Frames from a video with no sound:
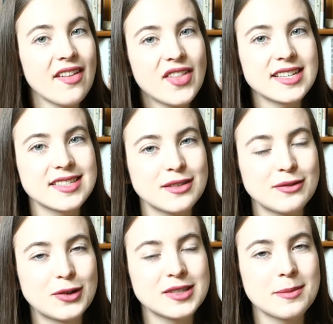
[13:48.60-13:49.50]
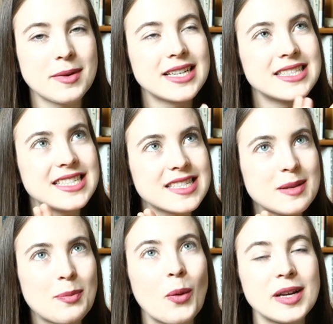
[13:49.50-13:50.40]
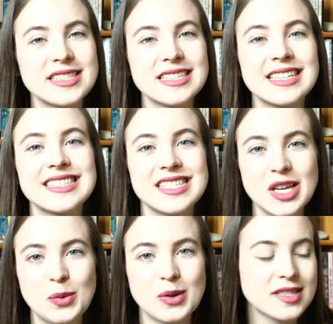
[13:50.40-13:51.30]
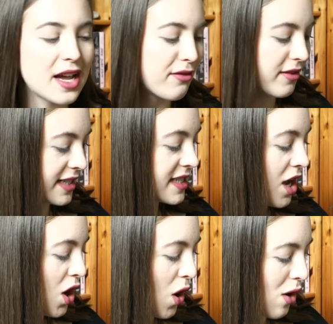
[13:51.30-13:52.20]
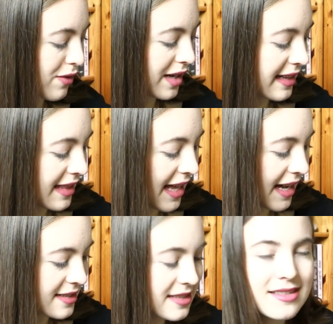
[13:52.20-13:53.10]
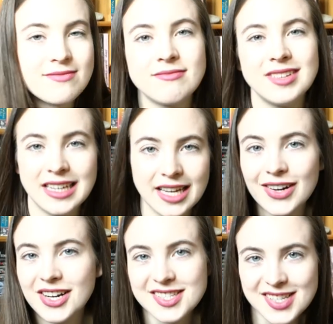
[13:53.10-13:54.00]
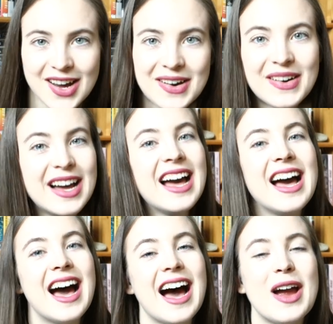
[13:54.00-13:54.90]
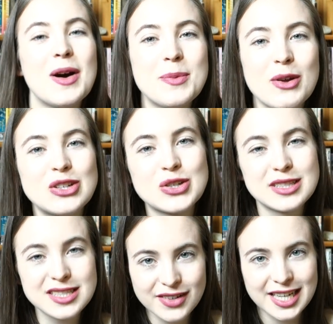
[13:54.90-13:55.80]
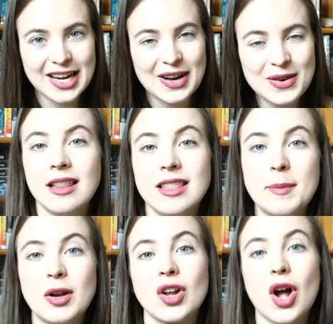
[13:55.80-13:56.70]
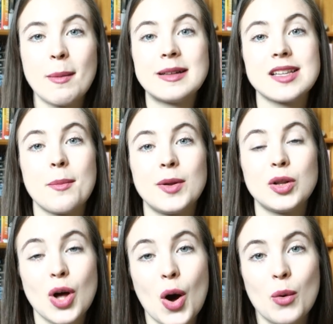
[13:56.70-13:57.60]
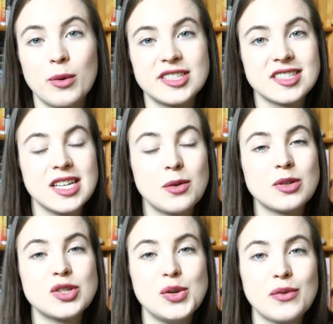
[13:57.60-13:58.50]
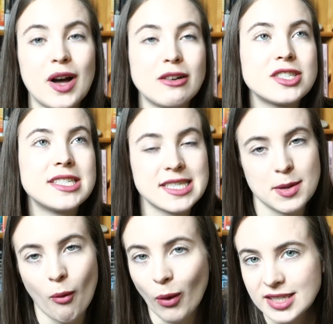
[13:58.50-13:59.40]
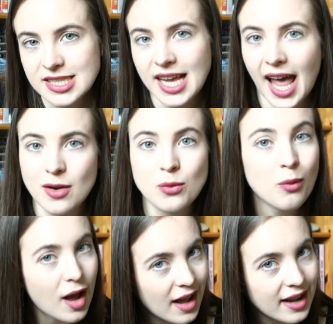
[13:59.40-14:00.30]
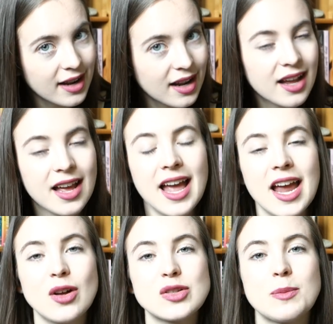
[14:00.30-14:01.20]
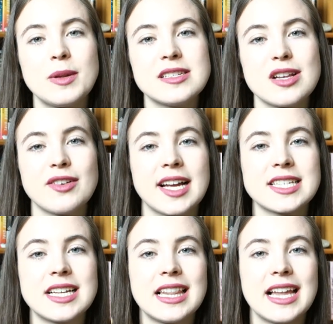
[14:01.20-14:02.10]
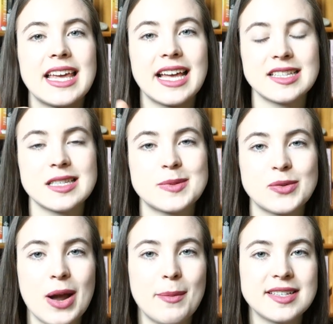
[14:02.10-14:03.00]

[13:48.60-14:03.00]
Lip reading: And that is it for some disappointing sequels I've read over like the last year or so. I hope you enjoyed this video. Let me know in the comments down below which sequels you found disappointing and why. And also, please don't forget to like and subscribe.